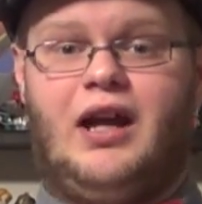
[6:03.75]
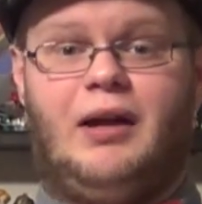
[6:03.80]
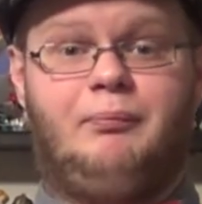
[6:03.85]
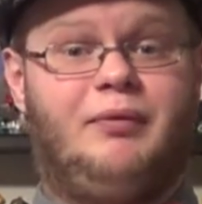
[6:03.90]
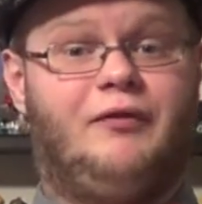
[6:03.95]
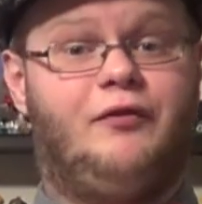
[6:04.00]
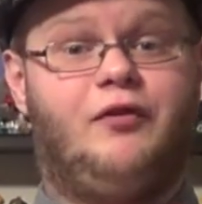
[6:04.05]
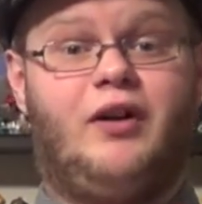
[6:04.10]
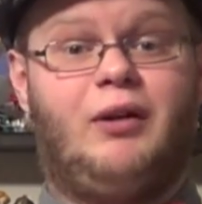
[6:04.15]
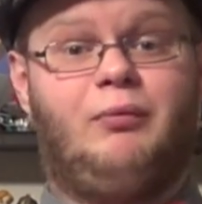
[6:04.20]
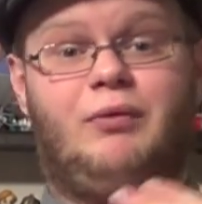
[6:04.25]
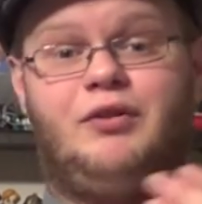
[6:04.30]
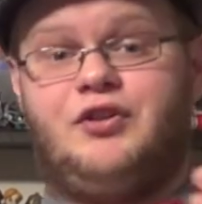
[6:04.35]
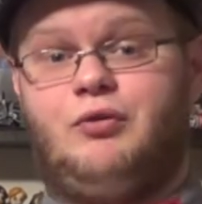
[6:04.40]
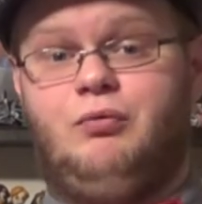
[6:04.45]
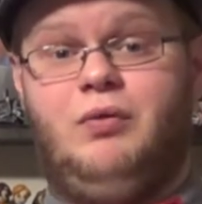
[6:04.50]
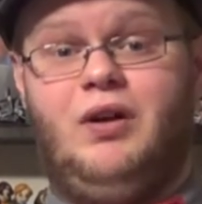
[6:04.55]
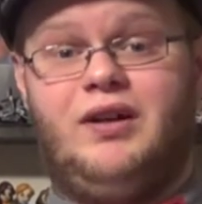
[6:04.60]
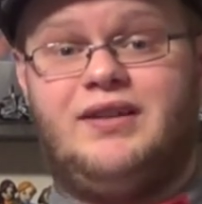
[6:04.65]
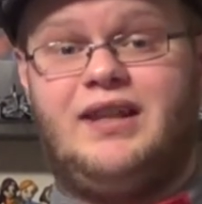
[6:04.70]
before I went
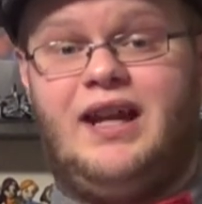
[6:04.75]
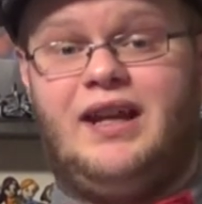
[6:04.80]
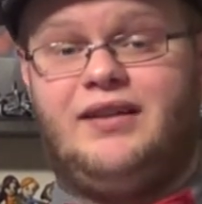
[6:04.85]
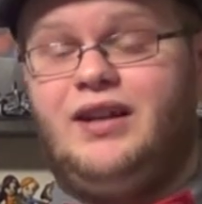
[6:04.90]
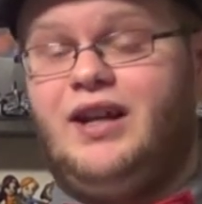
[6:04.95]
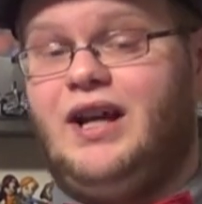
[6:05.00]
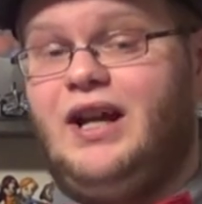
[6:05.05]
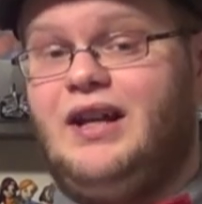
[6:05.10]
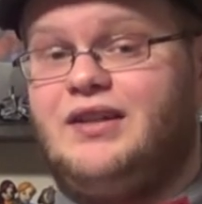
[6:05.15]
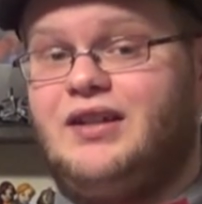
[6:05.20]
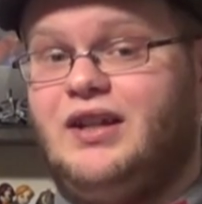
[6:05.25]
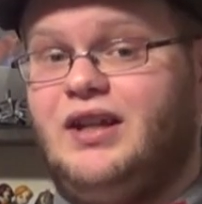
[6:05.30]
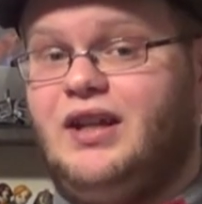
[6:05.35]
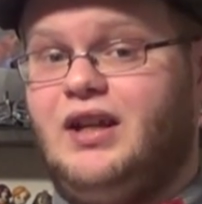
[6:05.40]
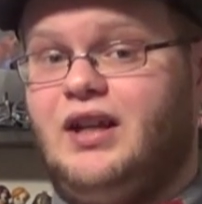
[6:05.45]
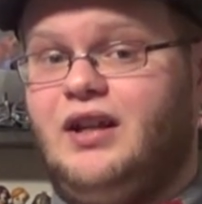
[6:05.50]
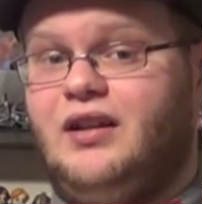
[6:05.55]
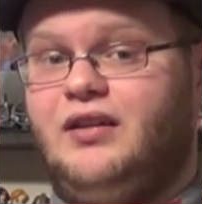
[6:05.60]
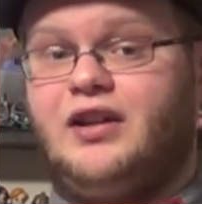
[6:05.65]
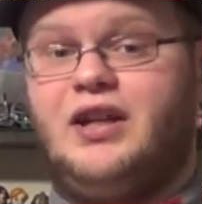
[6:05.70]
to work that night,
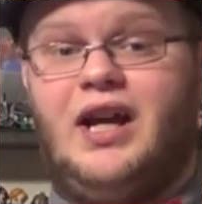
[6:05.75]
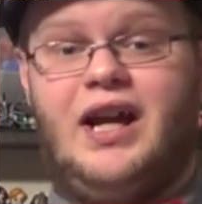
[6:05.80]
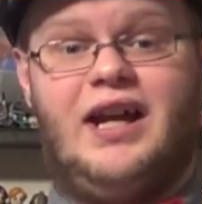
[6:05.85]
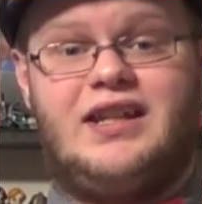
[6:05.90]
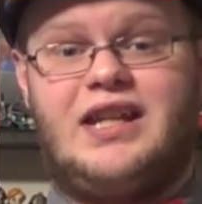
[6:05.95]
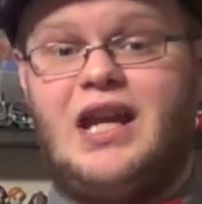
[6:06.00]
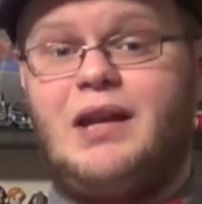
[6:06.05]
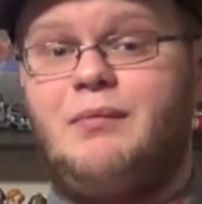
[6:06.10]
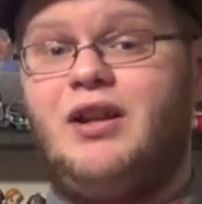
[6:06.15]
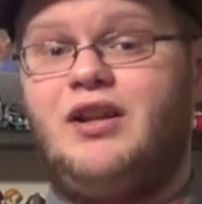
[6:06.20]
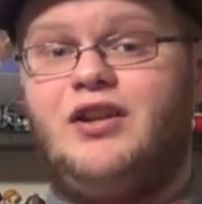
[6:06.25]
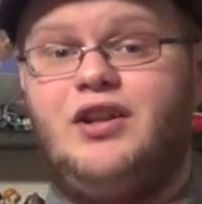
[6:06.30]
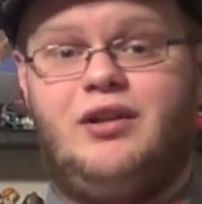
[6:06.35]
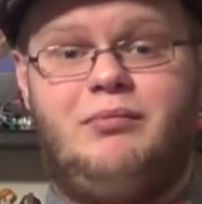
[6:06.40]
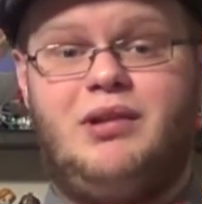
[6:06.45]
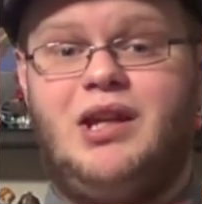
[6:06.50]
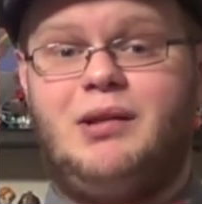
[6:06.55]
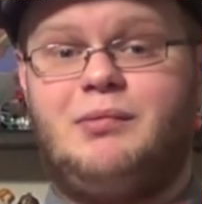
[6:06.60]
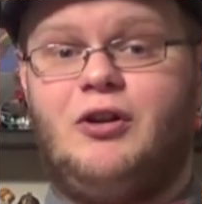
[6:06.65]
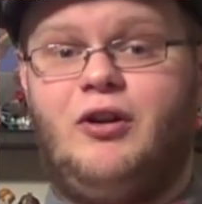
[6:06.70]
the guy gave me the
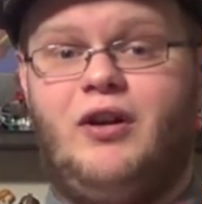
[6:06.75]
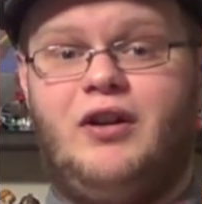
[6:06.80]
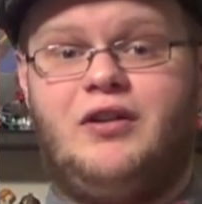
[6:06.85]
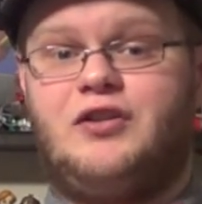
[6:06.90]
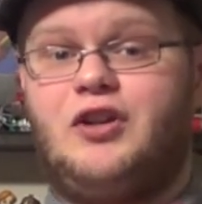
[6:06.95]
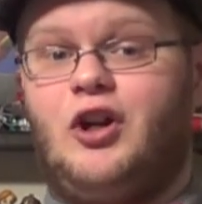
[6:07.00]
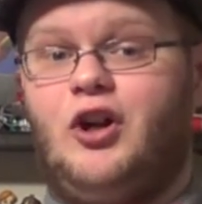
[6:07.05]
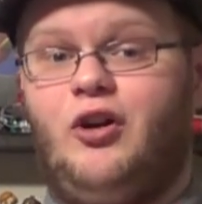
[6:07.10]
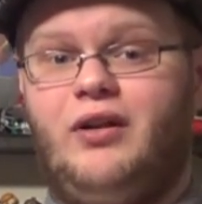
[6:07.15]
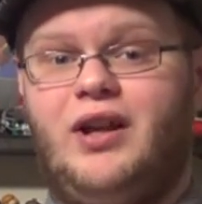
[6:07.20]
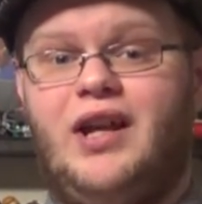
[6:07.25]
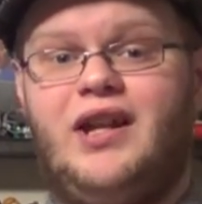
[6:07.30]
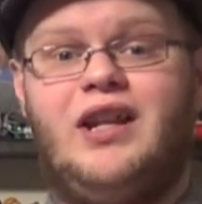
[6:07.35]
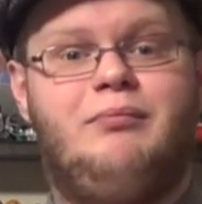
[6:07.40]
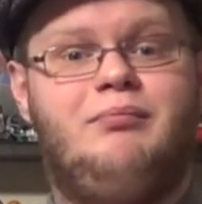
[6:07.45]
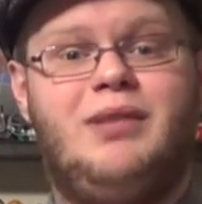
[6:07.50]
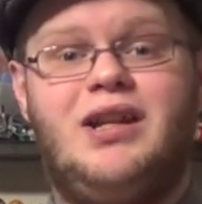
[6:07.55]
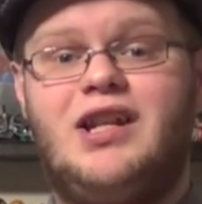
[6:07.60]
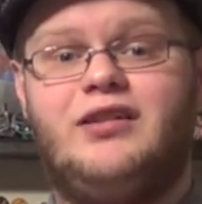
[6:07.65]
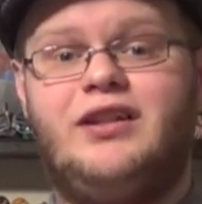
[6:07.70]
amiibo and
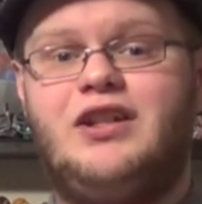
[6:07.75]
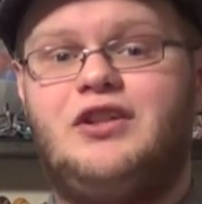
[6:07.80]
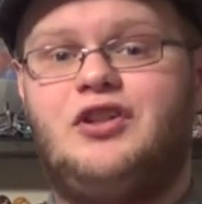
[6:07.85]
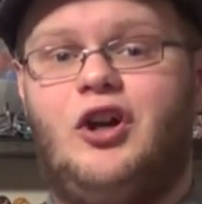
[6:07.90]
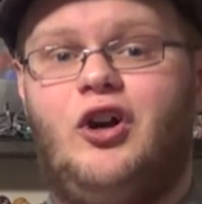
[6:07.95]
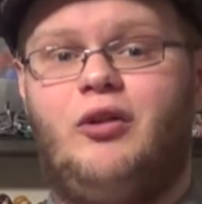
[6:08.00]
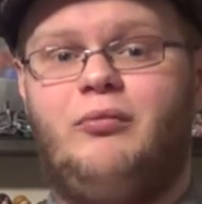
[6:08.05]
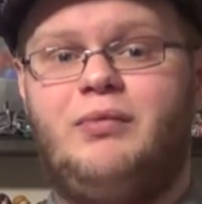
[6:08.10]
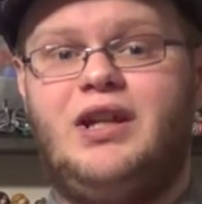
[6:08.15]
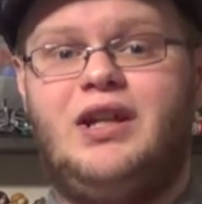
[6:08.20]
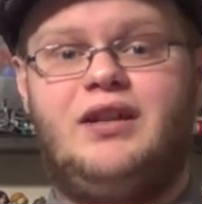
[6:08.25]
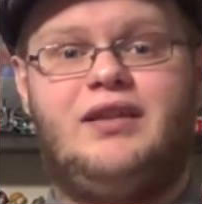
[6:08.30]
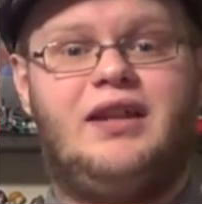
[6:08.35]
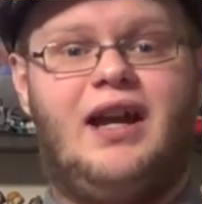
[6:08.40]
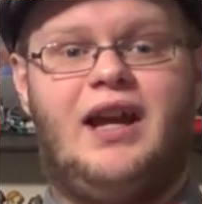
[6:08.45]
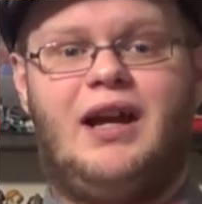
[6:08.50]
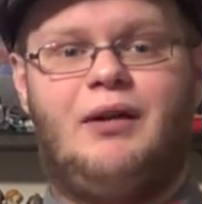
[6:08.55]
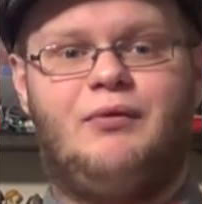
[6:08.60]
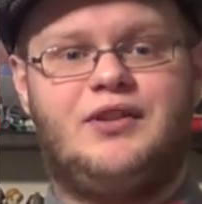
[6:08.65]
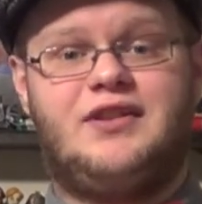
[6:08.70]
immediately told me
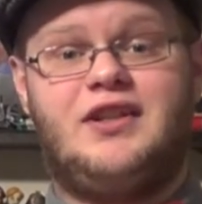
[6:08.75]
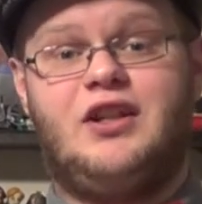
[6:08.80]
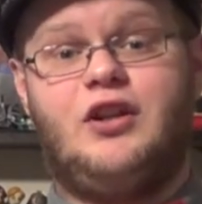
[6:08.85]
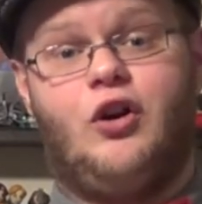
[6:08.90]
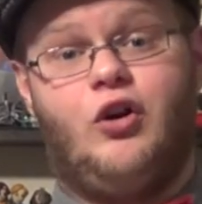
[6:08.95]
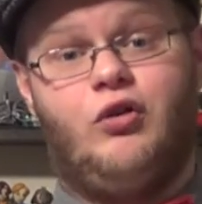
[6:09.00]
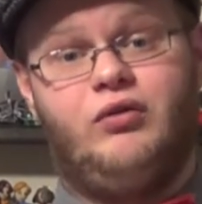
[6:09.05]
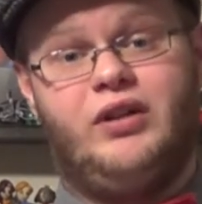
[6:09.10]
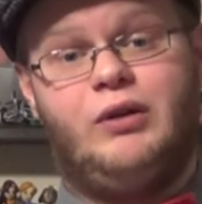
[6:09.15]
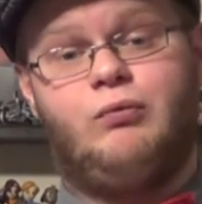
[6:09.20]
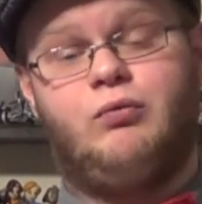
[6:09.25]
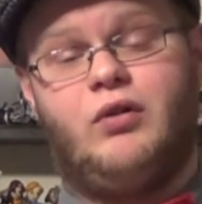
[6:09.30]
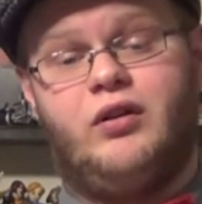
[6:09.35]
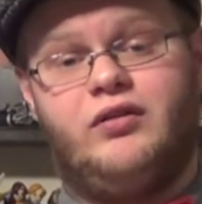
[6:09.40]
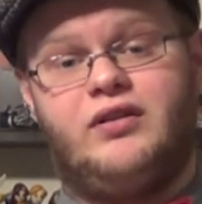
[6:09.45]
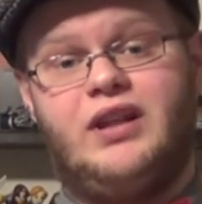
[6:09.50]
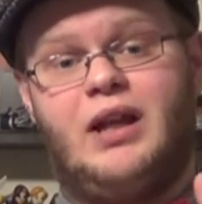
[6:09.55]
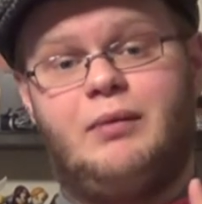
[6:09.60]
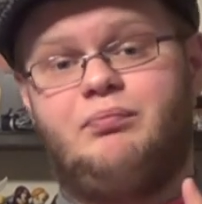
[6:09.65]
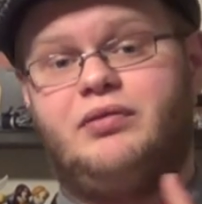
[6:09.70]
that I was the only
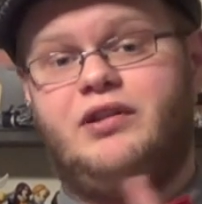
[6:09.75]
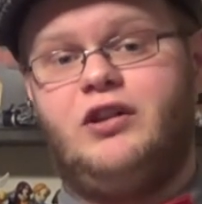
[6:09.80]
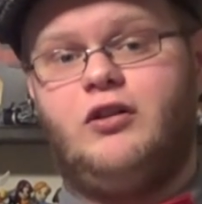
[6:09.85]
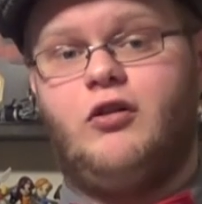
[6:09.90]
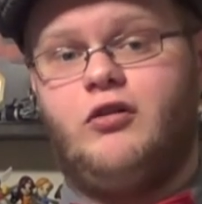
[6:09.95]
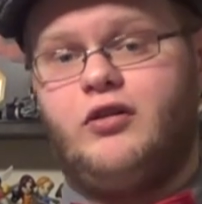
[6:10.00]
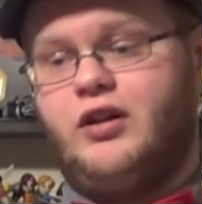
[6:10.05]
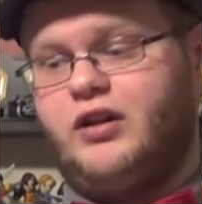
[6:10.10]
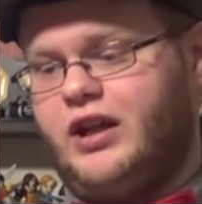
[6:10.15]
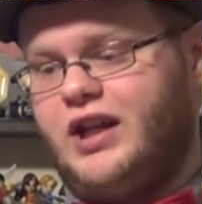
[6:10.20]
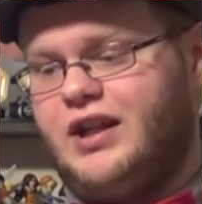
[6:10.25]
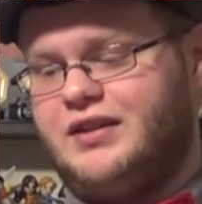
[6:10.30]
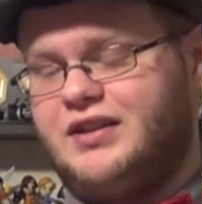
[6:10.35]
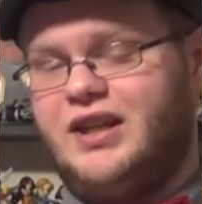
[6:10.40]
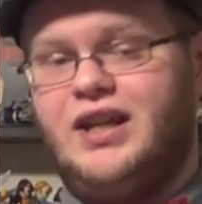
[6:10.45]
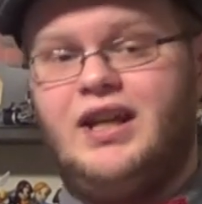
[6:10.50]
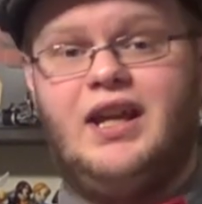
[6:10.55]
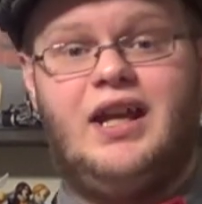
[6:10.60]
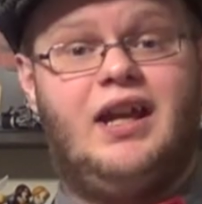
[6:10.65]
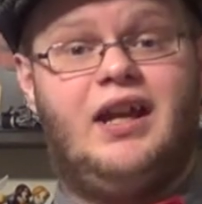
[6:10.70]
one that pre-ordered it